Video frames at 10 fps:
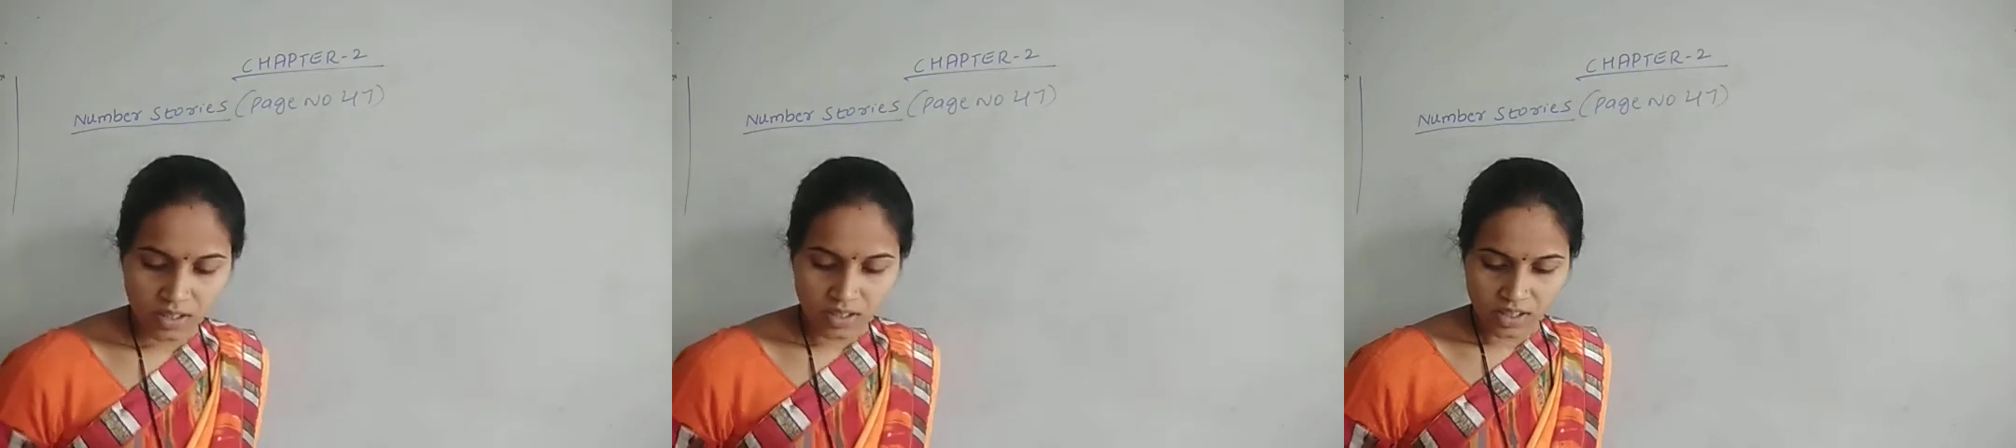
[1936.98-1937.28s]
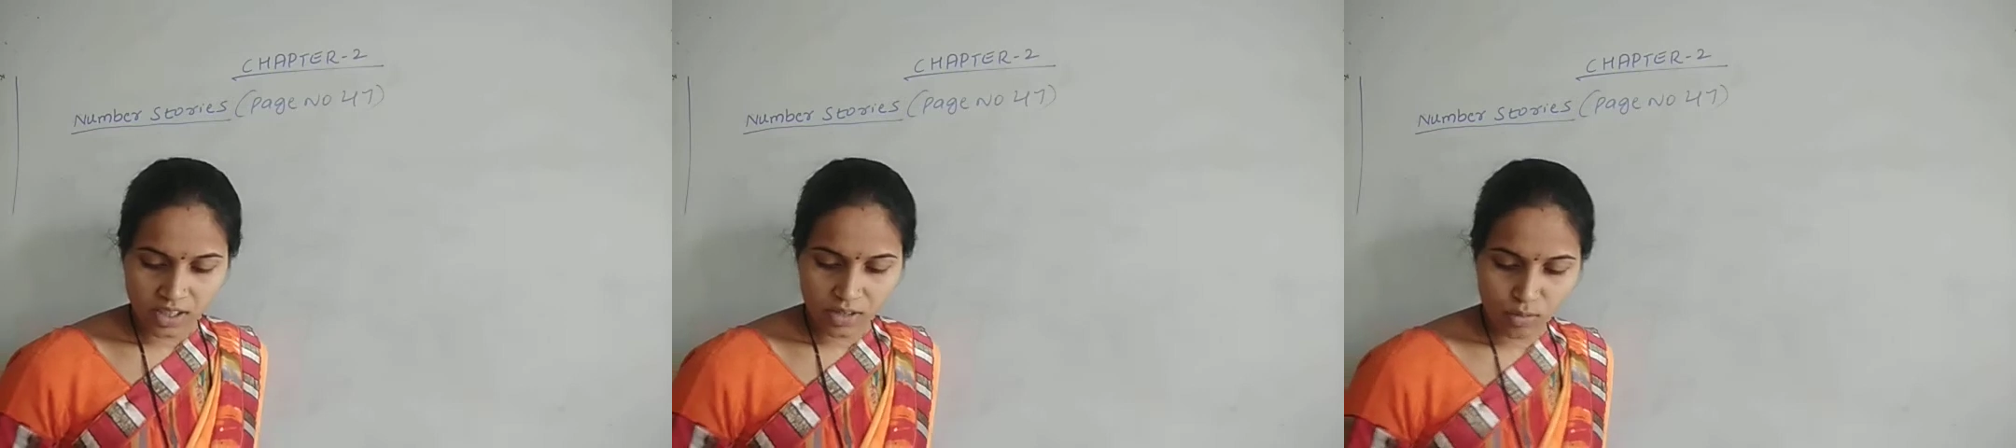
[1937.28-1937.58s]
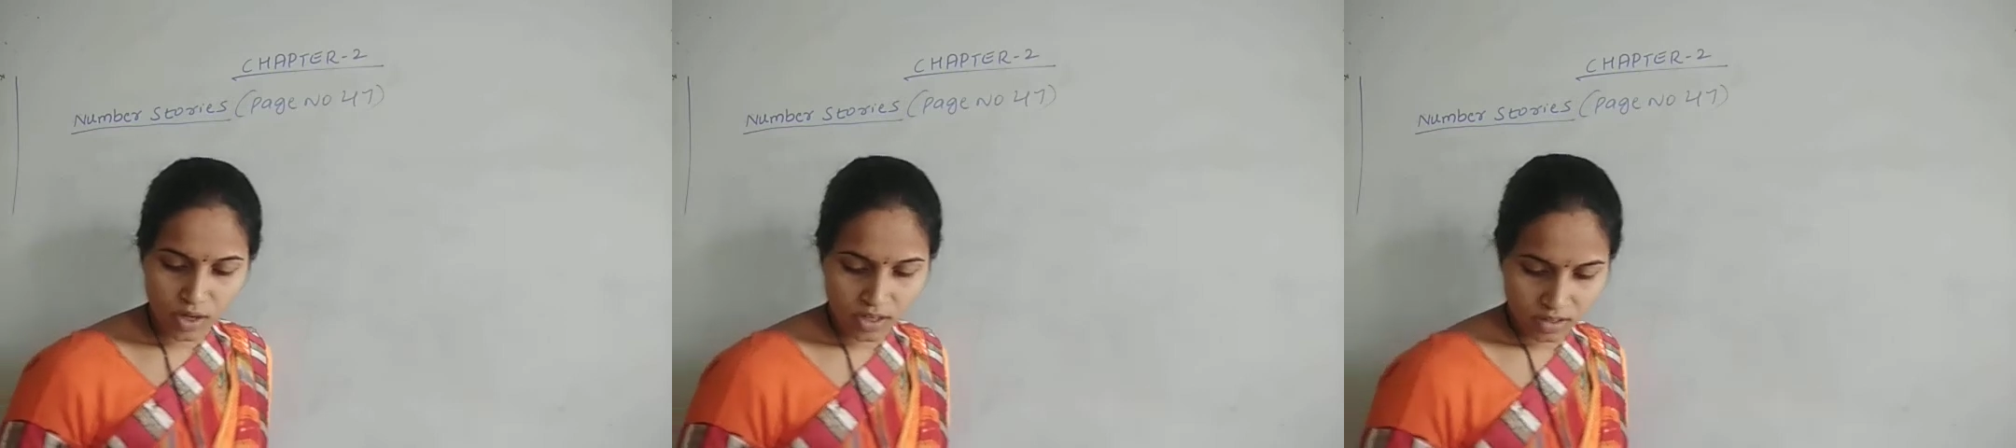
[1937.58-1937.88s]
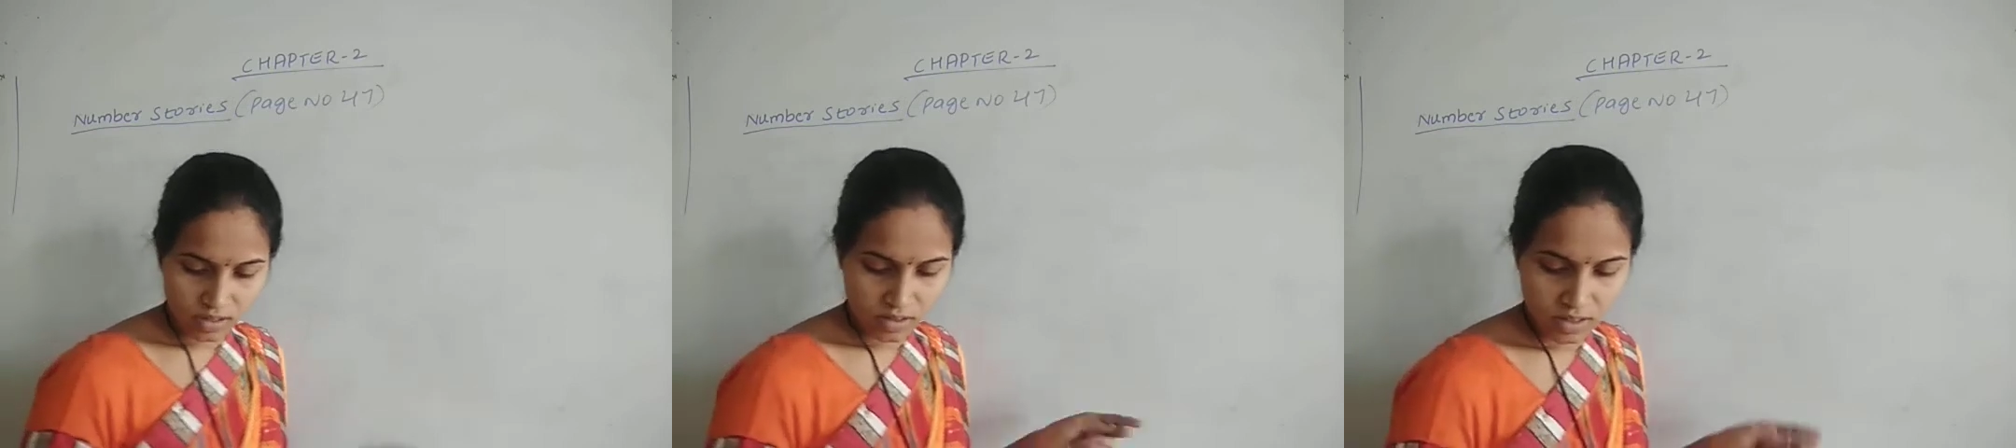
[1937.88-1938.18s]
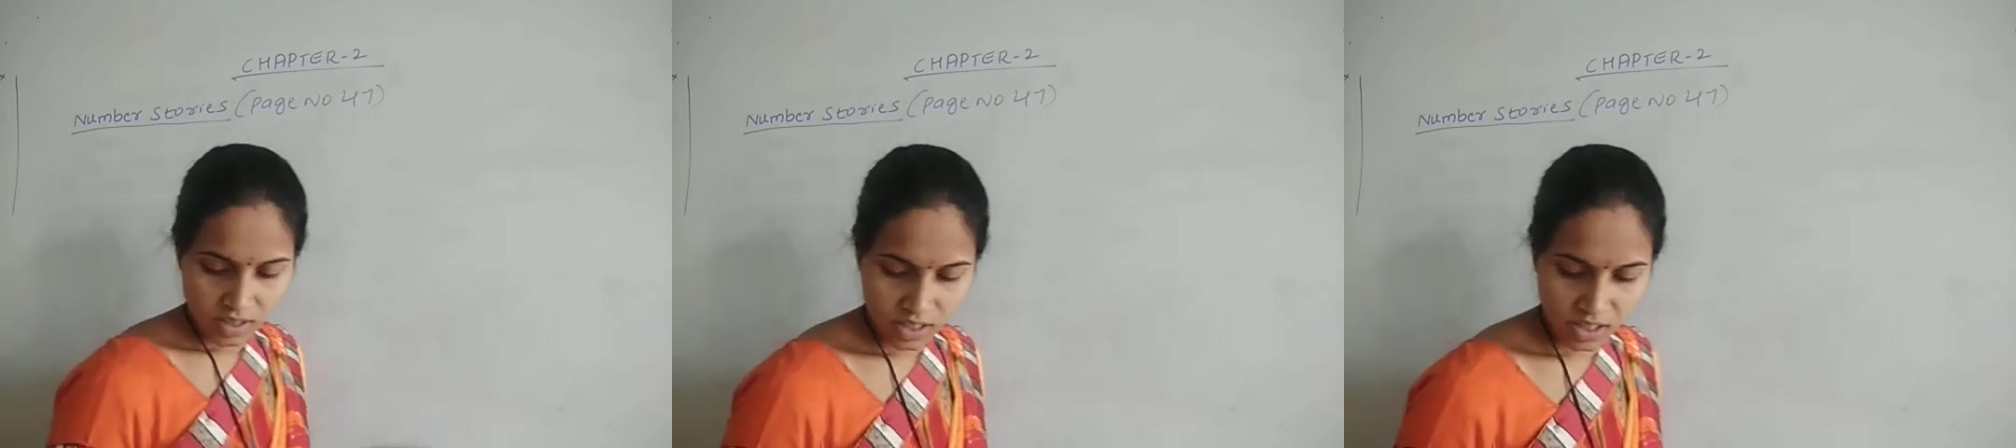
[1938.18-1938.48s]
in the wooden,
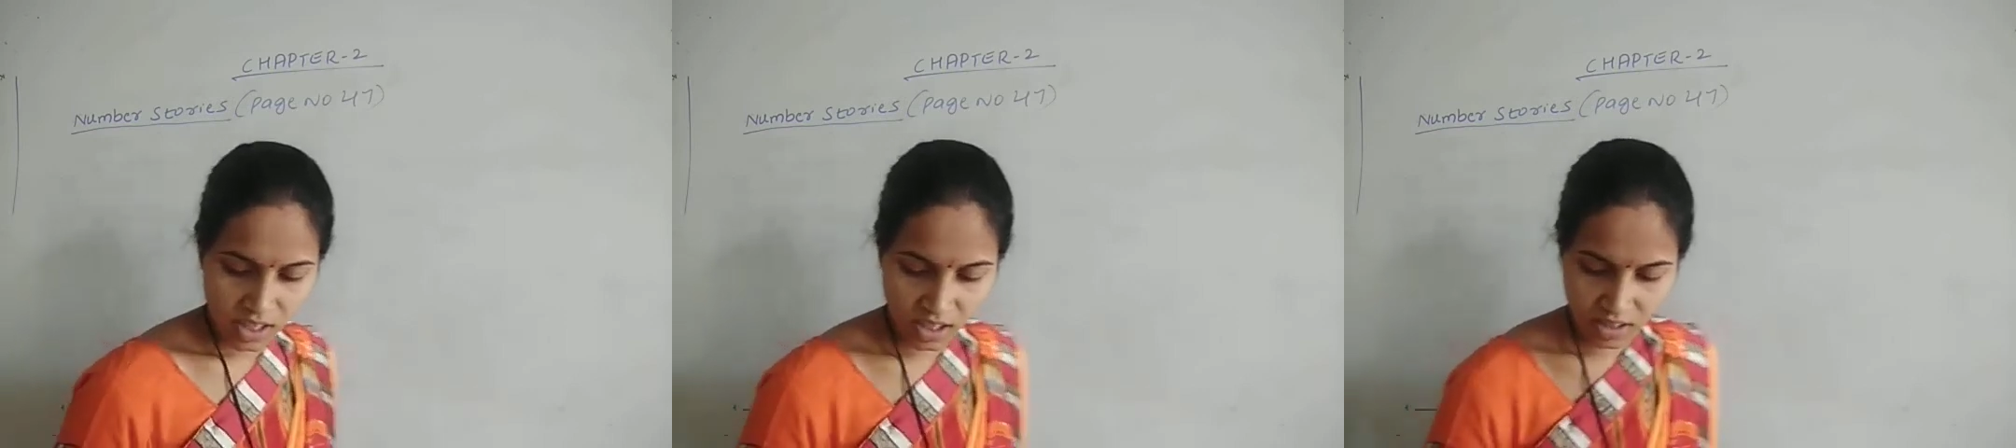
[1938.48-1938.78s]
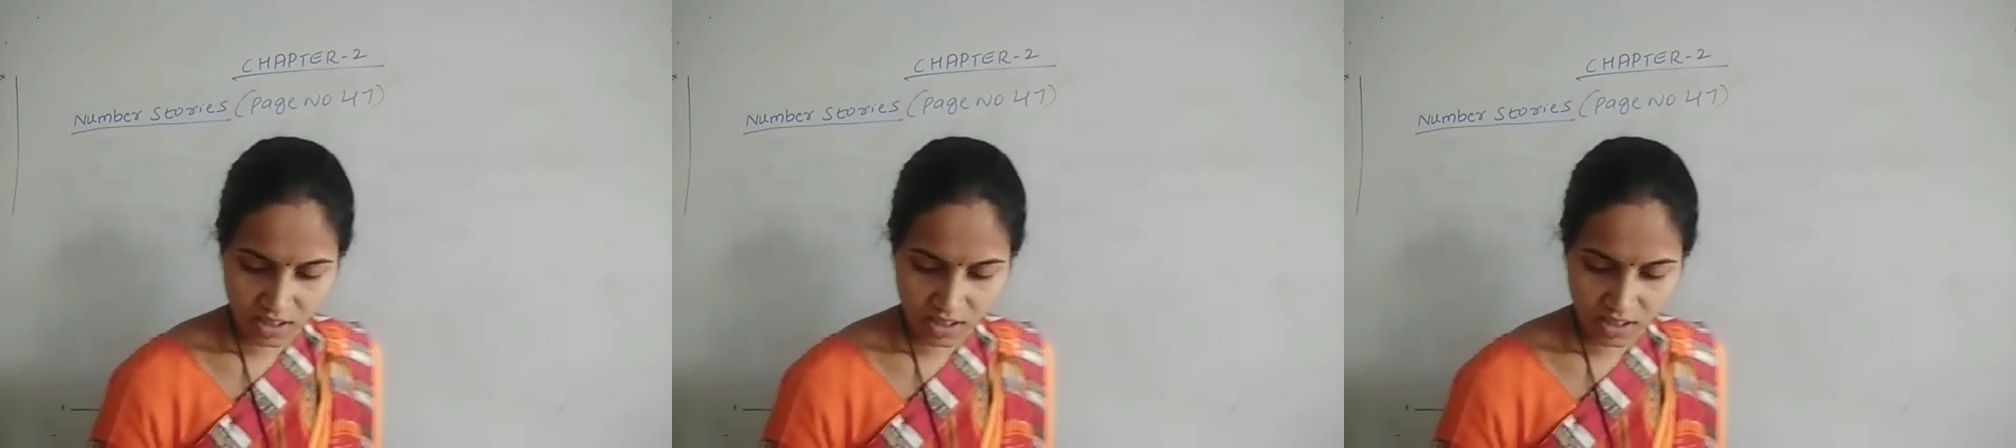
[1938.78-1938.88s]
here